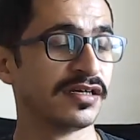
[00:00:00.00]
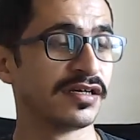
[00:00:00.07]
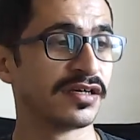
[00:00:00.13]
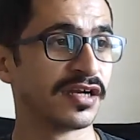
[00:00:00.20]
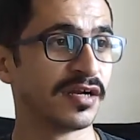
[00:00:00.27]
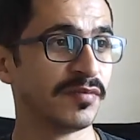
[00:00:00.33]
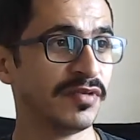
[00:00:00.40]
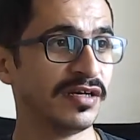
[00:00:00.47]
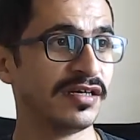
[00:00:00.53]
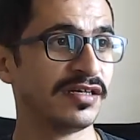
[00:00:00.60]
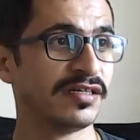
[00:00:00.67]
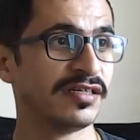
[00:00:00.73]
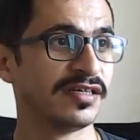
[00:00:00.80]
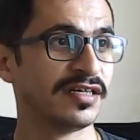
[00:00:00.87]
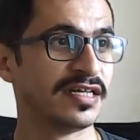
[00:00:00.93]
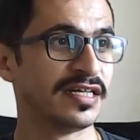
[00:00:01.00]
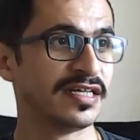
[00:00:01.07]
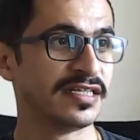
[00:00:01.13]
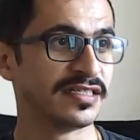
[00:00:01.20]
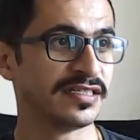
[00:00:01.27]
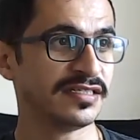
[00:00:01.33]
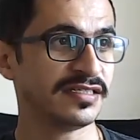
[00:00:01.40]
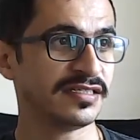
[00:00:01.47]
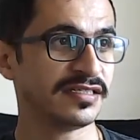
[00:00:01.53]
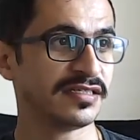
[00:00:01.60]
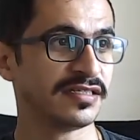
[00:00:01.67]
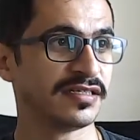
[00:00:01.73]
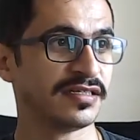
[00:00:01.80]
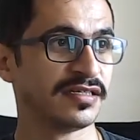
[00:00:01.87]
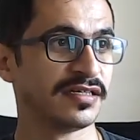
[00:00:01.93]
troubled relations,
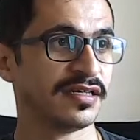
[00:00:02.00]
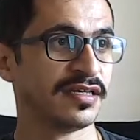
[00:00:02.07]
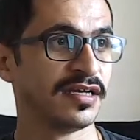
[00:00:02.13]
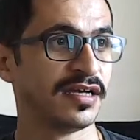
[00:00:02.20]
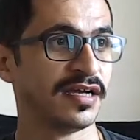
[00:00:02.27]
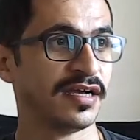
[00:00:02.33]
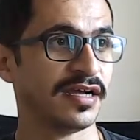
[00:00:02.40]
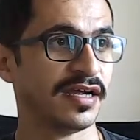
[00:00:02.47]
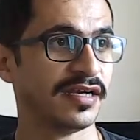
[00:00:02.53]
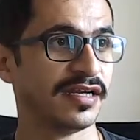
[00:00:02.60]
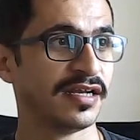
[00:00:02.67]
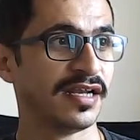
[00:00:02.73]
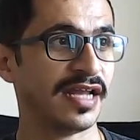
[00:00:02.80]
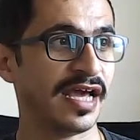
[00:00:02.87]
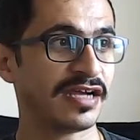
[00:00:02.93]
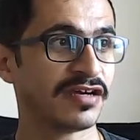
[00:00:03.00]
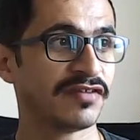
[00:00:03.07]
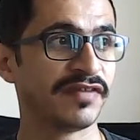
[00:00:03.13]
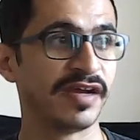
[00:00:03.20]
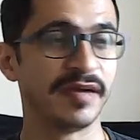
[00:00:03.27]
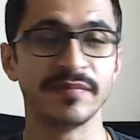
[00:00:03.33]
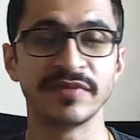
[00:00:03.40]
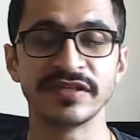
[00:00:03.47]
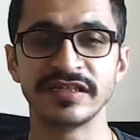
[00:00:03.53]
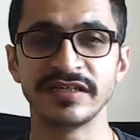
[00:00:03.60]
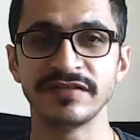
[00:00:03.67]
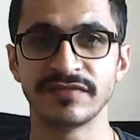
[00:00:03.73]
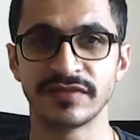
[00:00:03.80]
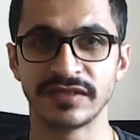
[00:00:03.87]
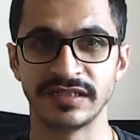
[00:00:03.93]
and a lack of
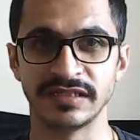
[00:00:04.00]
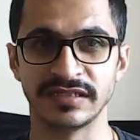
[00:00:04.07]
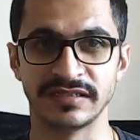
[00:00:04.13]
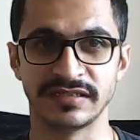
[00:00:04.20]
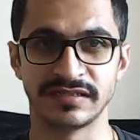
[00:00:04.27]
empathy for others.